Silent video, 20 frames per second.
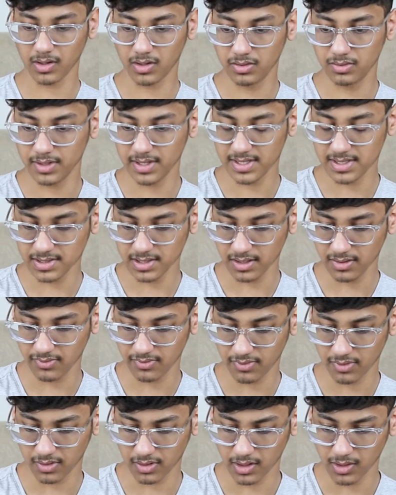to
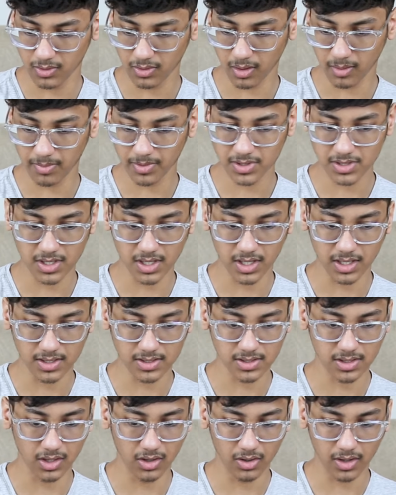receive uh, new
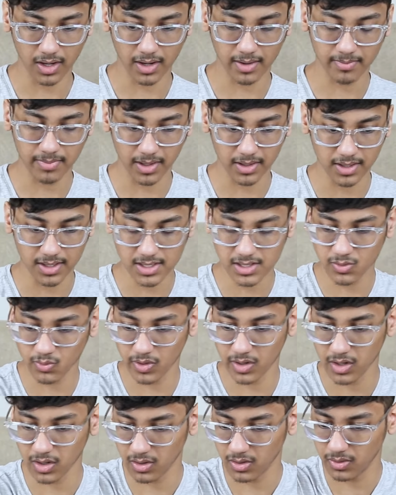opportunities in your current path that is
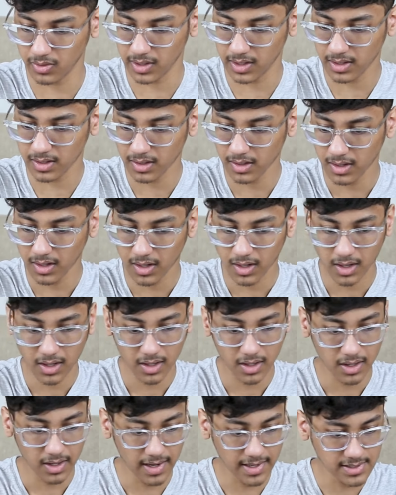what you're doing
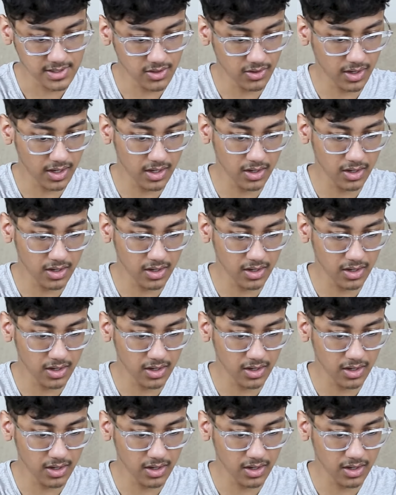let's look